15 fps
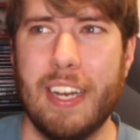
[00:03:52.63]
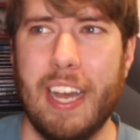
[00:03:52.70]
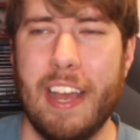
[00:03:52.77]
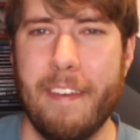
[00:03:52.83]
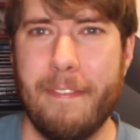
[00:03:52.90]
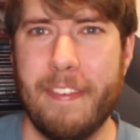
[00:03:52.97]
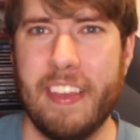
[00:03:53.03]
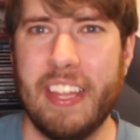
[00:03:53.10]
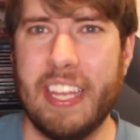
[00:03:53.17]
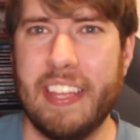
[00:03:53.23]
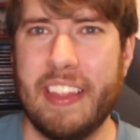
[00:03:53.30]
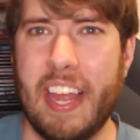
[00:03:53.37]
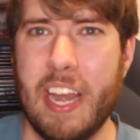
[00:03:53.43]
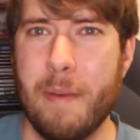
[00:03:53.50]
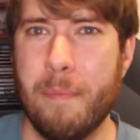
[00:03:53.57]
a feeling
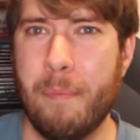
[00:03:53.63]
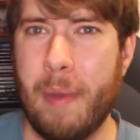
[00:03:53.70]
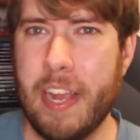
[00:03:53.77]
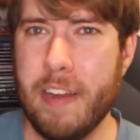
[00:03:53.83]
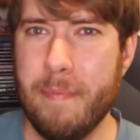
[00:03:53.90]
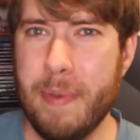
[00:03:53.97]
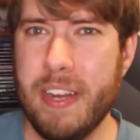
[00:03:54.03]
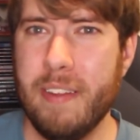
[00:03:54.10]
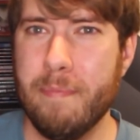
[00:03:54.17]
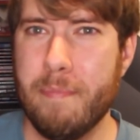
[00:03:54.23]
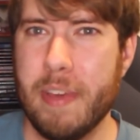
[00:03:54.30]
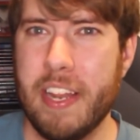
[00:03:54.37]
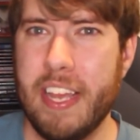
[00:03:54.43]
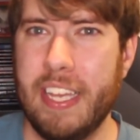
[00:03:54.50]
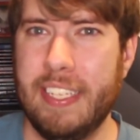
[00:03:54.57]
that it might have been a
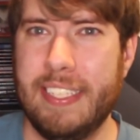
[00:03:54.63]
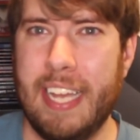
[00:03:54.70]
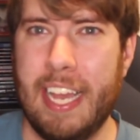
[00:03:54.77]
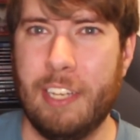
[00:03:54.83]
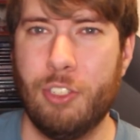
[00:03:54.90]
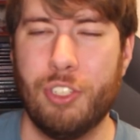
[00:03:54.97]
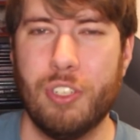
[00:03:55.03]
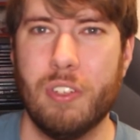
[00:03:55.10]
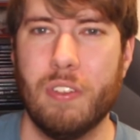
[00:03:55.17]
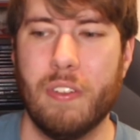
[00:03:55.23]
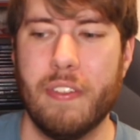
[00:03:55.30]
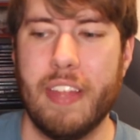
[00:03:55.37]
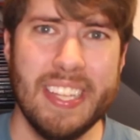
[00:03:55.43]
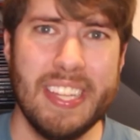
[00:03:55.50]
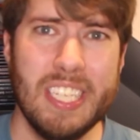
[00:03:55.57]
bit intentional
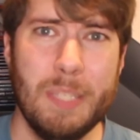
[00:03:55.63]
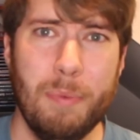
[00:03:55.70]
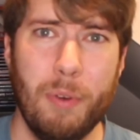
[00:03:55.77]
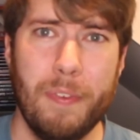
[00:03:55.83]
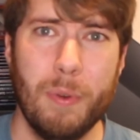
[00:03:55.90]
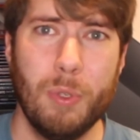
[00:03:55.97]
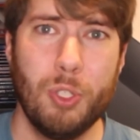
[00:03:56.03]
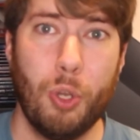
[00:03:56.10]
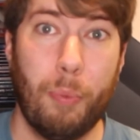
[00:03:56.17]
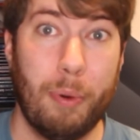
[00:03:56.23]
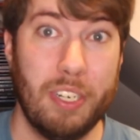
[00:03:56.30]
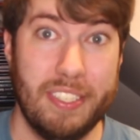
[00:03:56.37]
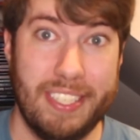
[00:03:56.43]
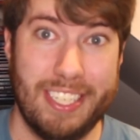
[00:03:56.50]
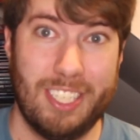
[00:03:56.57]
that this movie was so
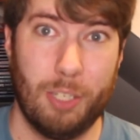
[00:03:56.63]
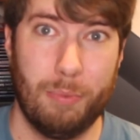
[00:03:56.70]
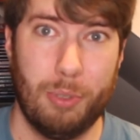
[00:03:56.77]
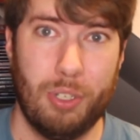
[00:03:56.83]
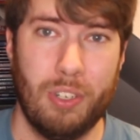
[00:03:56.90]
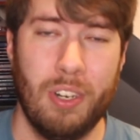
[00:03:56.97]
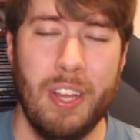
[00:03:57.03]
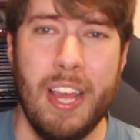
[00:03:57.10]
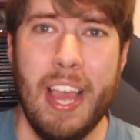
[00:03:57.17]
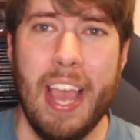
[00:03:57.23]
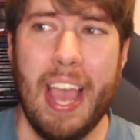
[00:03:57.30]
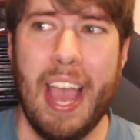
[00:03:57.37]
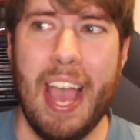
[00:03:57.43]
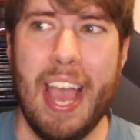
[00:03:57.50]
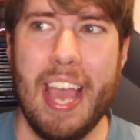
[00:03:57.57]
predictable.
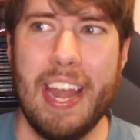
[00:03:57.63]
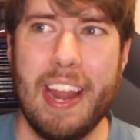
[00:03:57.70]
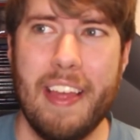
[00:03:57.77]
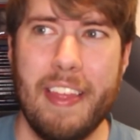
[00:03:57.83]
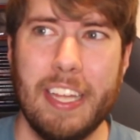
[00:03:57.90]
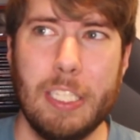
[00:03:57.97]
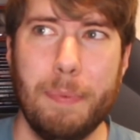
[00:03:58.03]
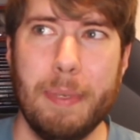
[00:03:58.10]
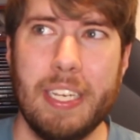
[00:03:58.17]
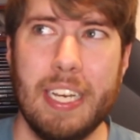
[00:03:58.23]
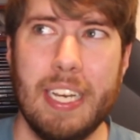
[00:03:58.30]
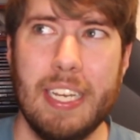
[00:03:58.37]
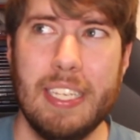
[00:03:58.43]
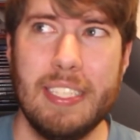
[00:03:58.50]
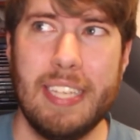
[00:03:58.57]
And that's
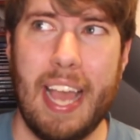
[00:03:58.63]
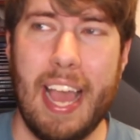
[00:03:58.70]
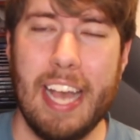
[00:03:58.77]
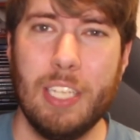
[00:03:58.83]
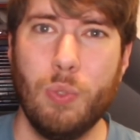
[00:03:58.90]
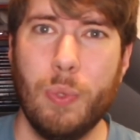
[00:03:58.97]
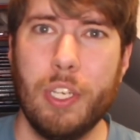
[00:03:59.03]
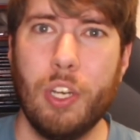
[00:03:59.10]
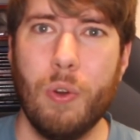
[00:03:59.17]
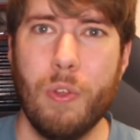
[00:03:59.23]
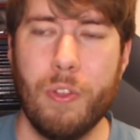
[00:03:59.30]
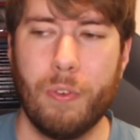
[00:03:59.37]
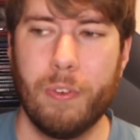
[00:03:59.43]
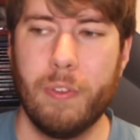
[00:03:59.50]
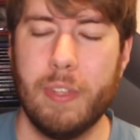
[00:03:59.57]
because as we go
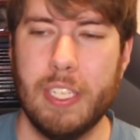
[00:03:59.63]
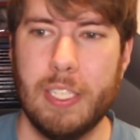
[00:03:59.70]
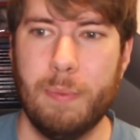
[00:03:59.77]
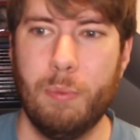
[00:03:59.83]
through this